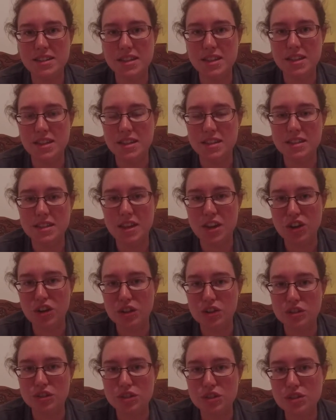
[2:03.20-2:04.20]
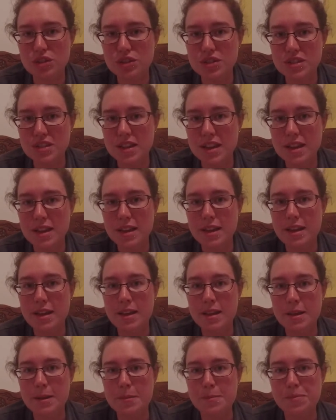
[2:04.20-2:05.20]
to these characters
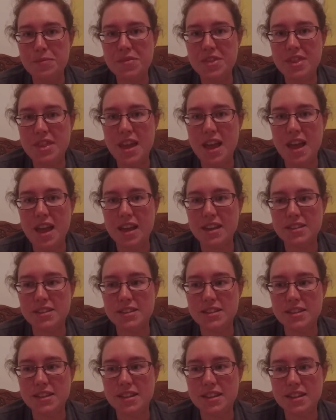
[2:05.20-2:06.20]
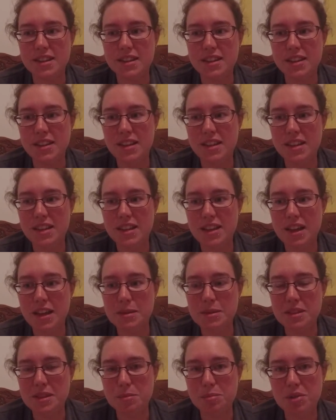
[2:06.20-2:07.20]
that,
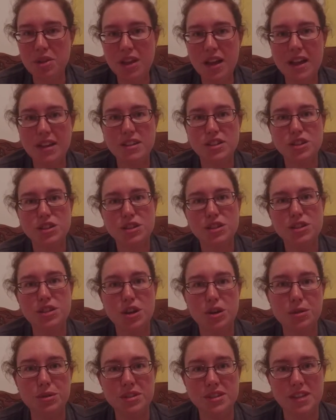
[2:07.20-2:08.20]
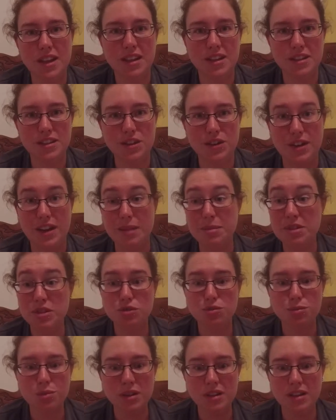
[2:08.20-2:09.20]
the plot is so secondary.
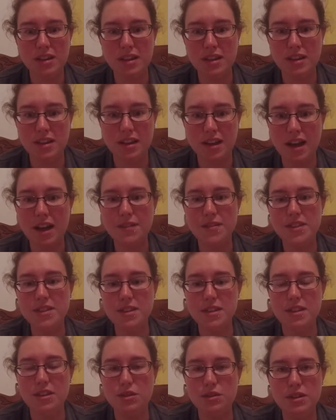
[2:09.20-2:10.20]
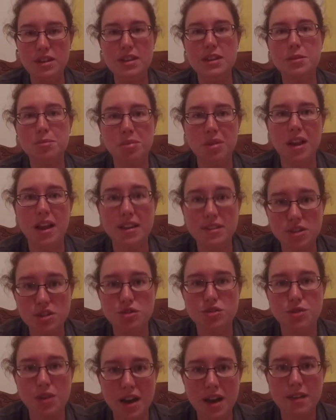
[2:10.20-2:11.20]
It's really, obviously you need the plot to
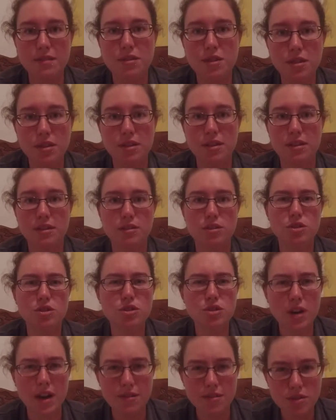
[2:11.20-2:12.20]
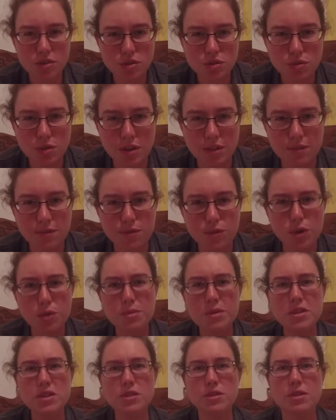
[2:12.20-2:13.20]
drive the story
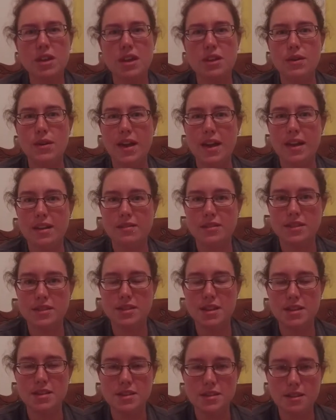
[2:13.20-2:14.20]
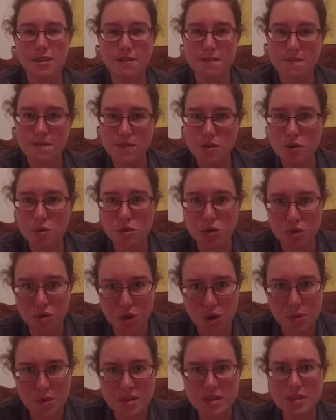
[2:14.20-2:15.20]
forward so that you have a sense of, you're
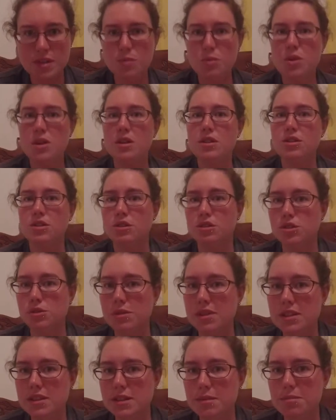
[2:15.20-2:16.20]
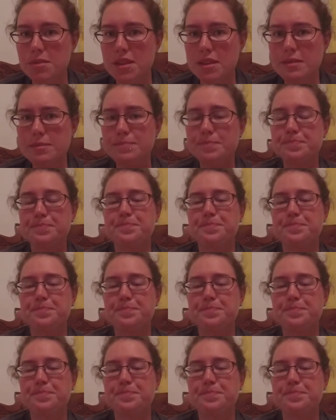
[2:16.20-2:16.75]
going somewhere and you're doing something.